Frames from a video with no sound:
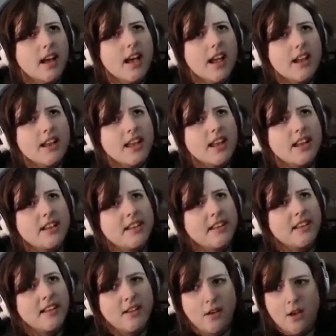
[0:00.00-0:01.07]
did it!
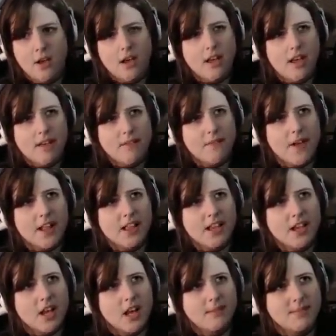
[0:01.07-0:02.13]
I finally
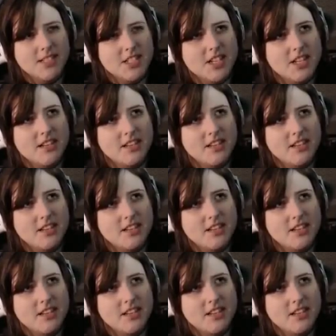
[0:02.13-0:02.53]
accomplished it!